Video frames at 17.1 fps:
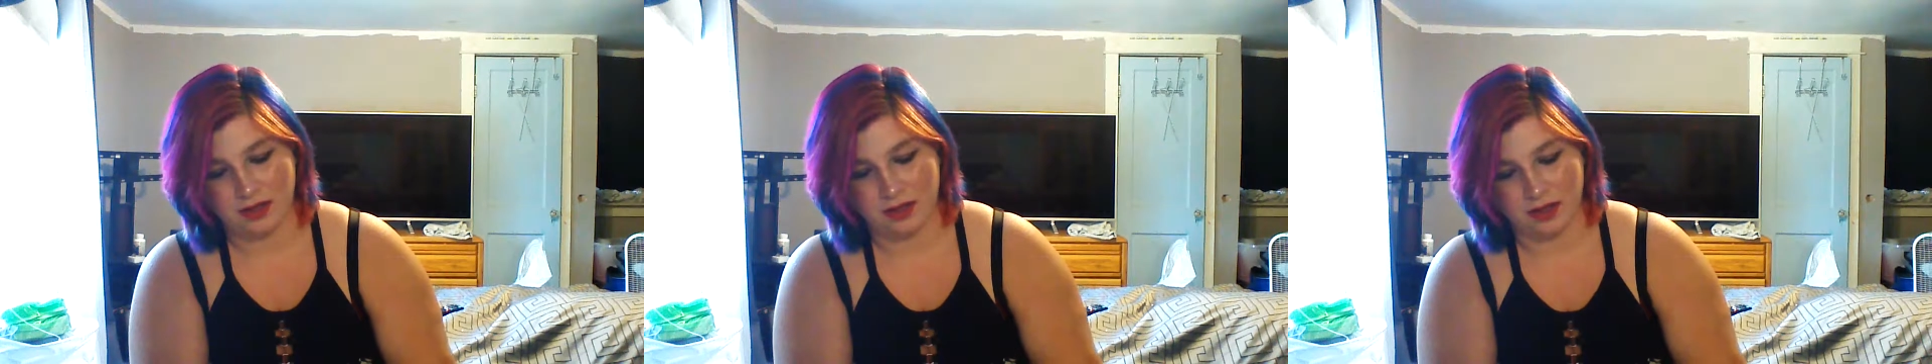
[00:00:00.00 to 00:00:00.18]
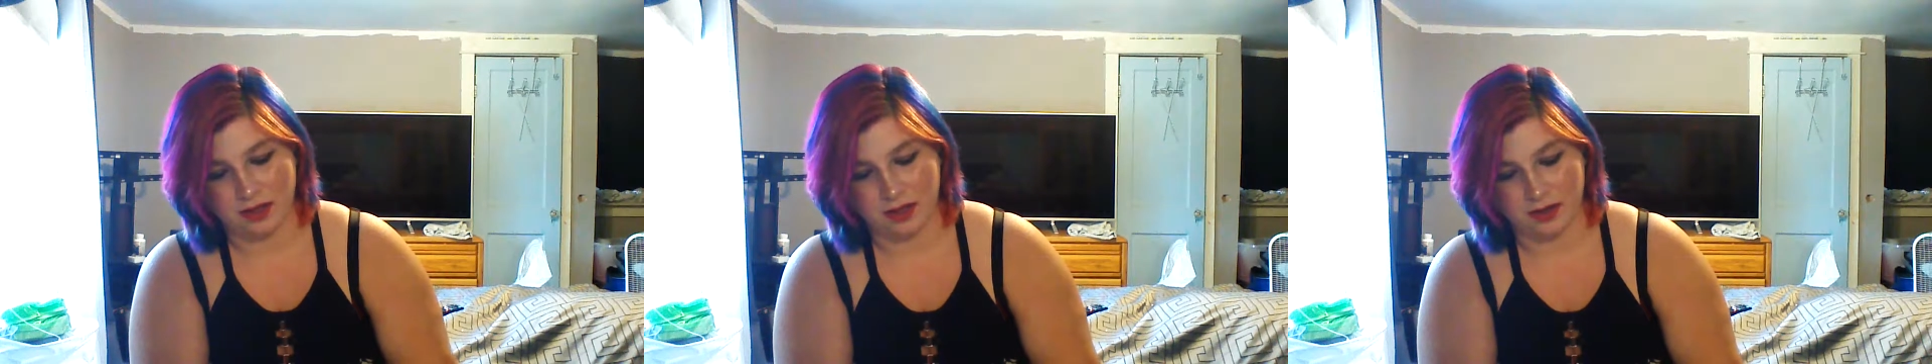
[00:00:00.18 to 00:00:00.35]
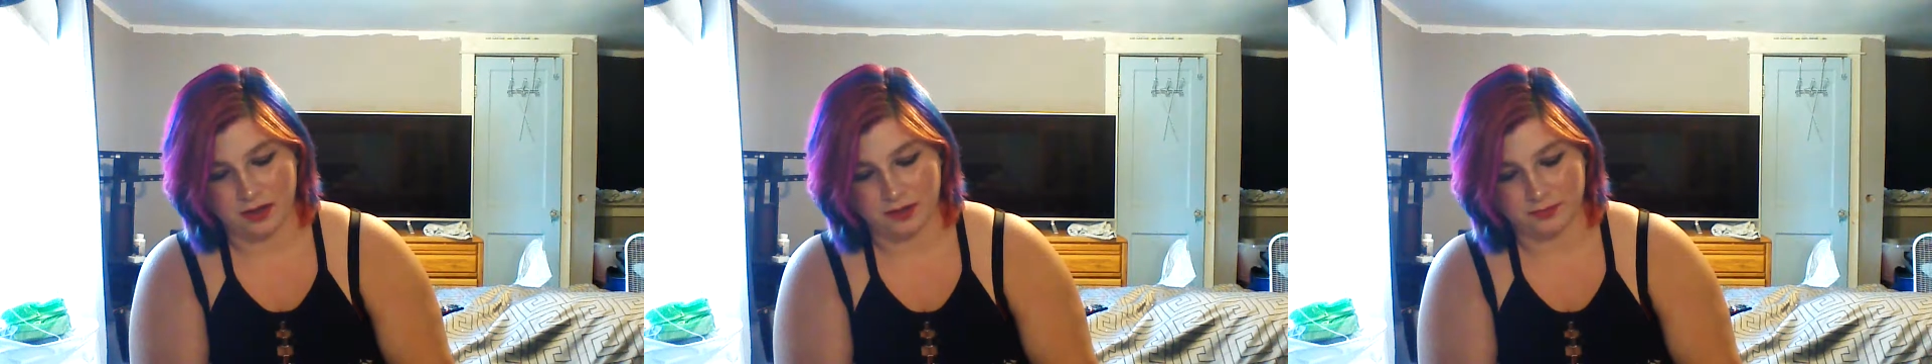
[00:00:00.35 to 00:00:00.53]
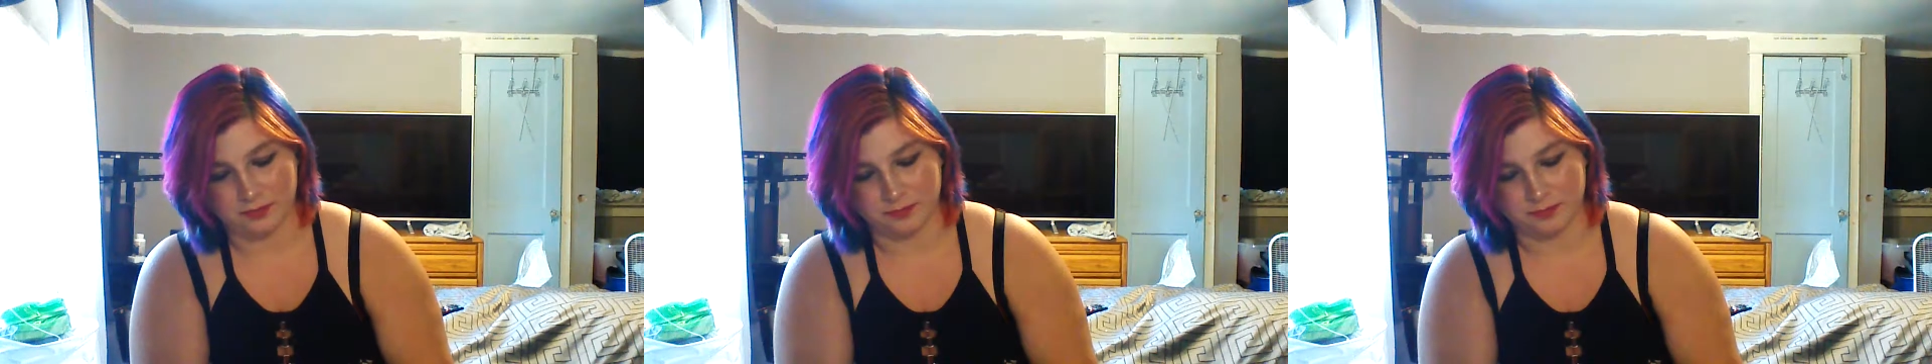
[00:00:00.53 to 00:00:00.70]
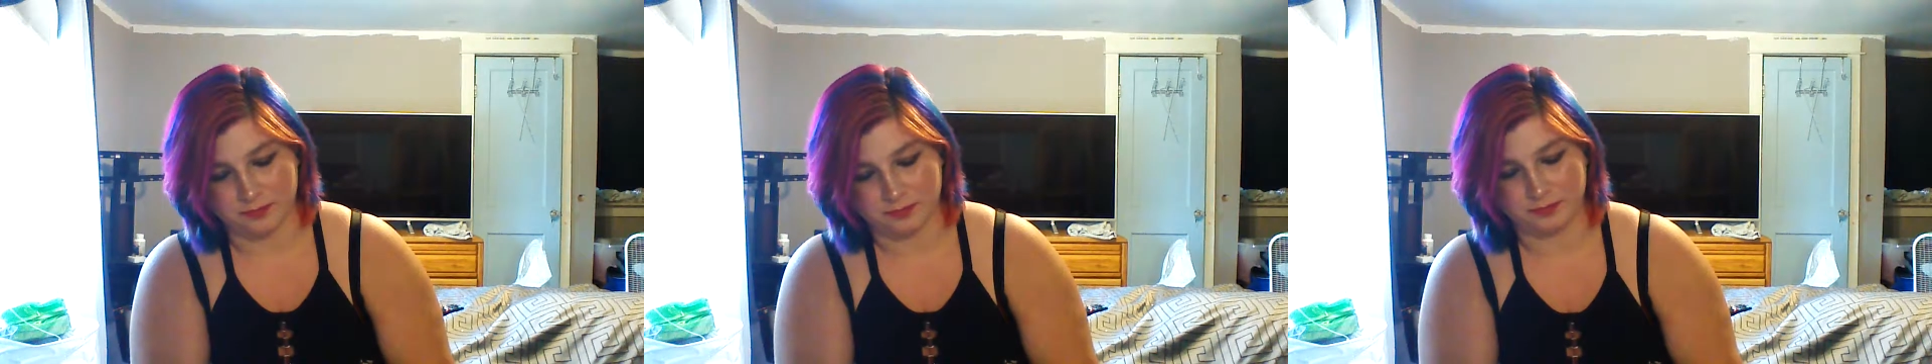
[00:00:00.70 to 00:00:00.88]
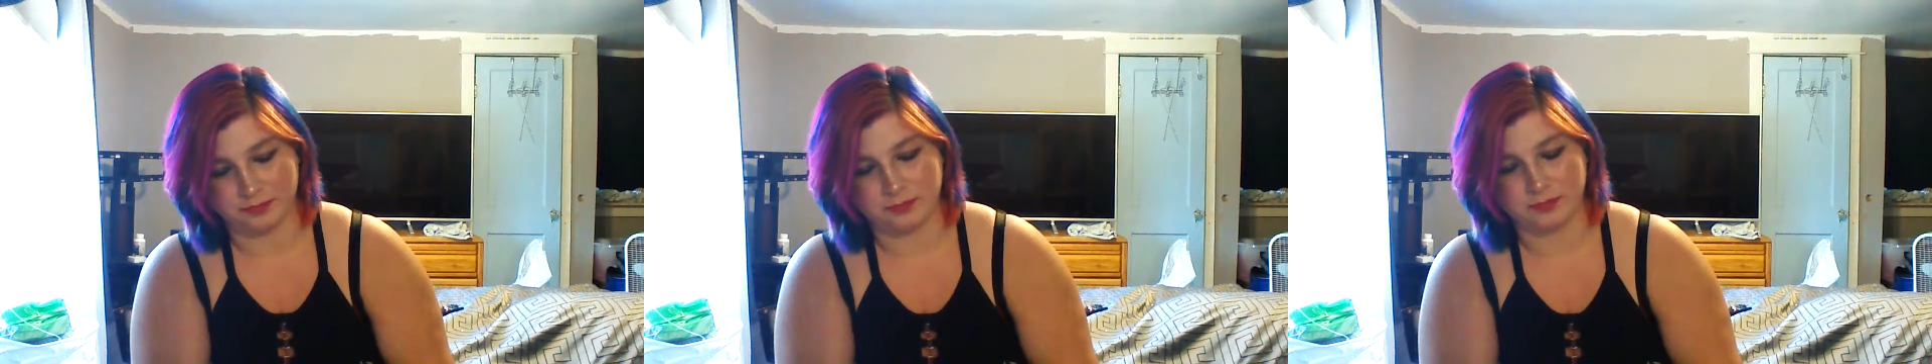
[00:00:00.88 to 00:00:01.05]
Go
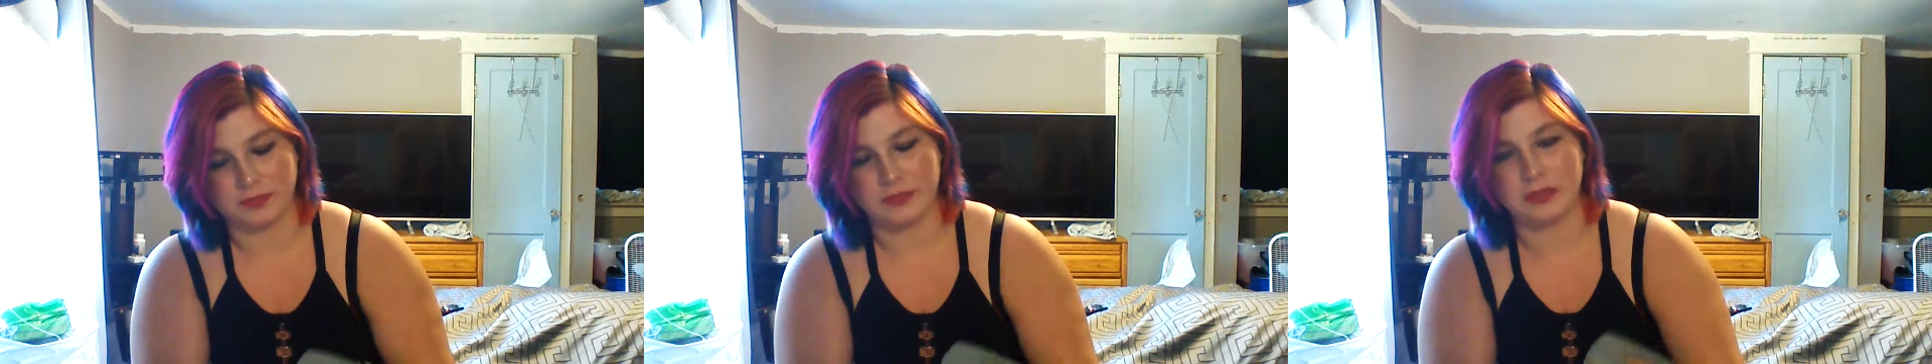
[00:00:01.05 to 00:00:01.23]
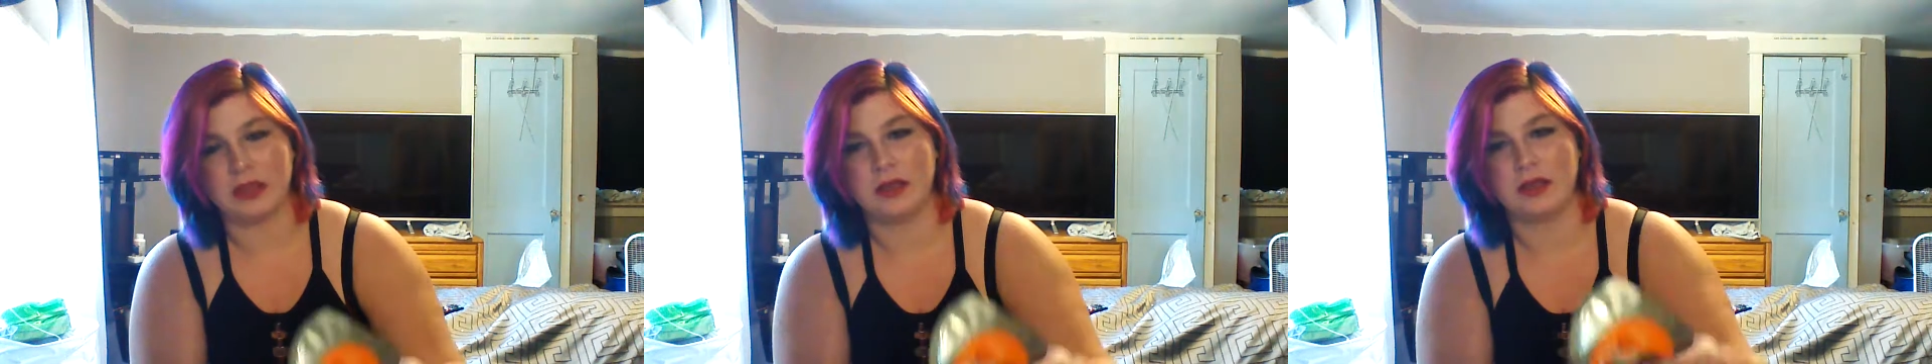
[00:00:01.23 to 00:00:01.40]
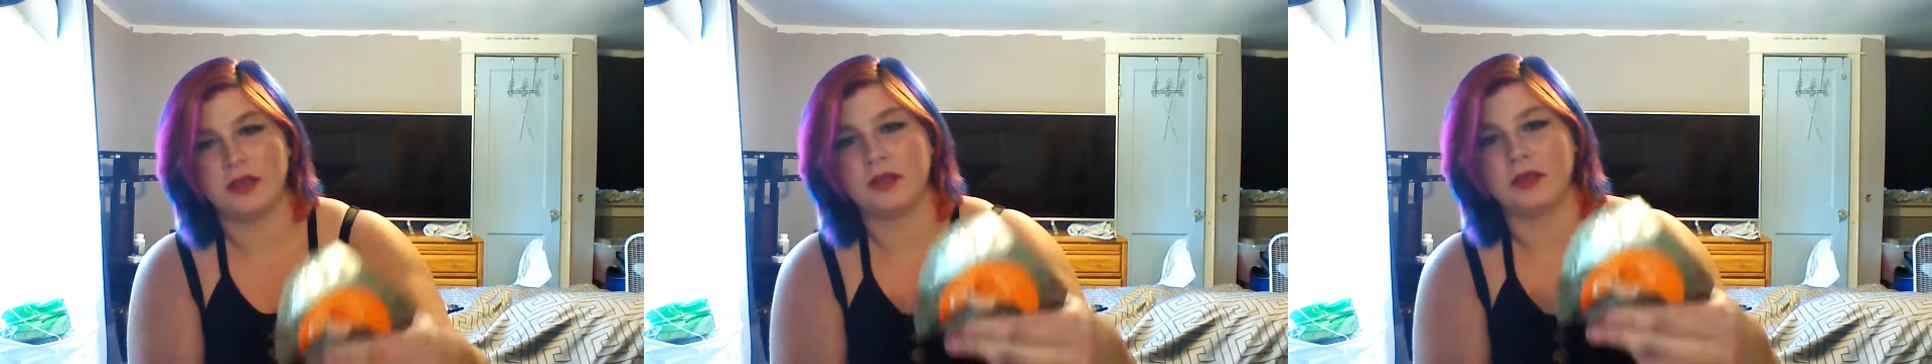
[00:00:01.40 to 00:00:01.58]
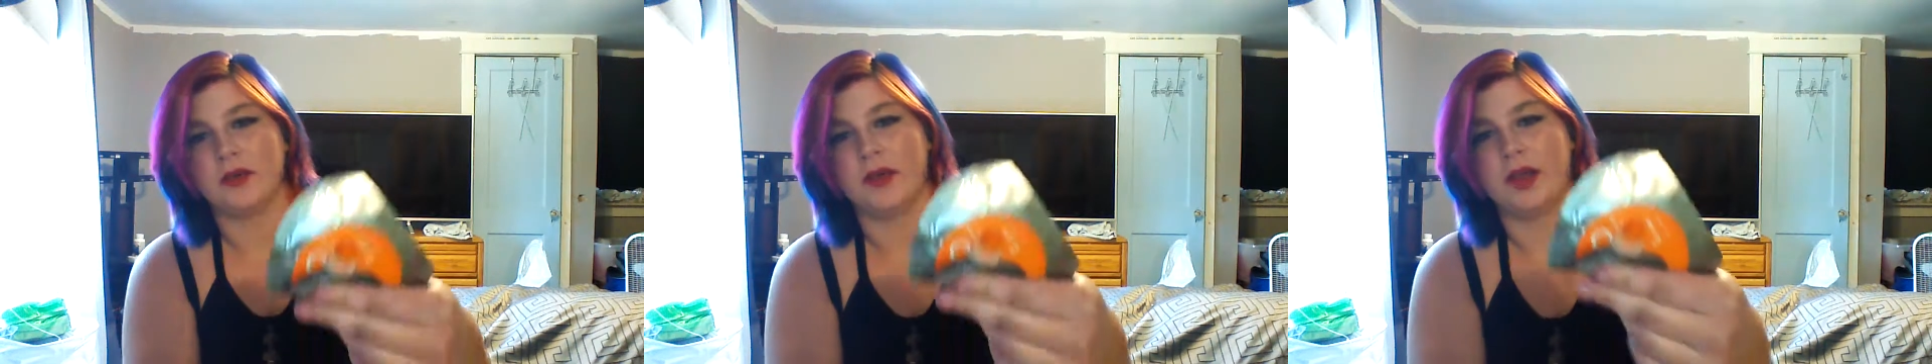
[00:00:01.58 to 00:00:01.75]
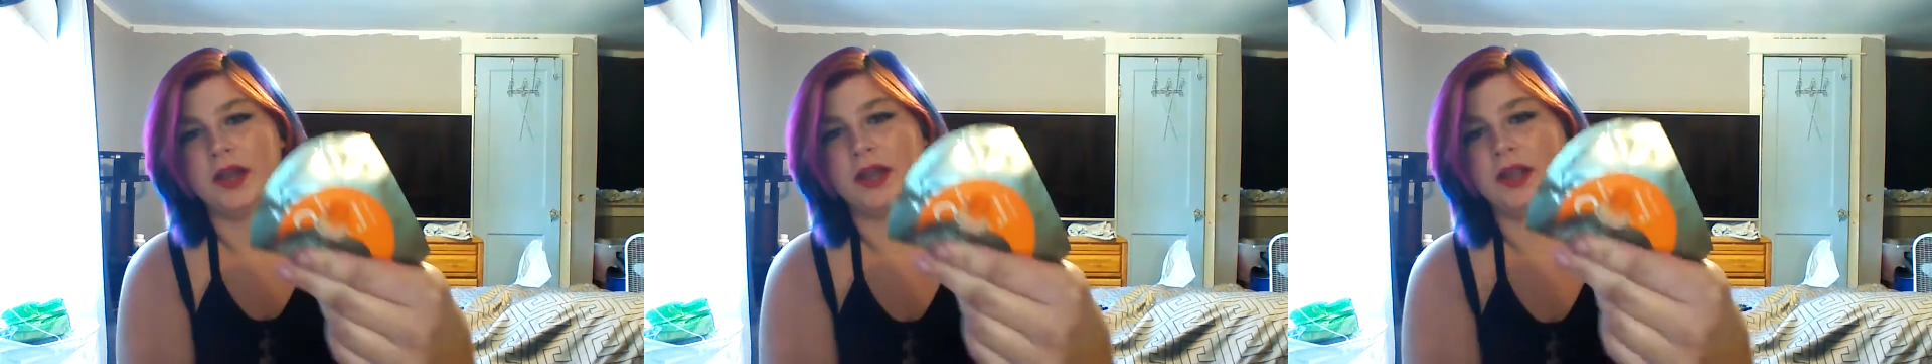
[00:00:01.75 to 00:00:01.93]
ahead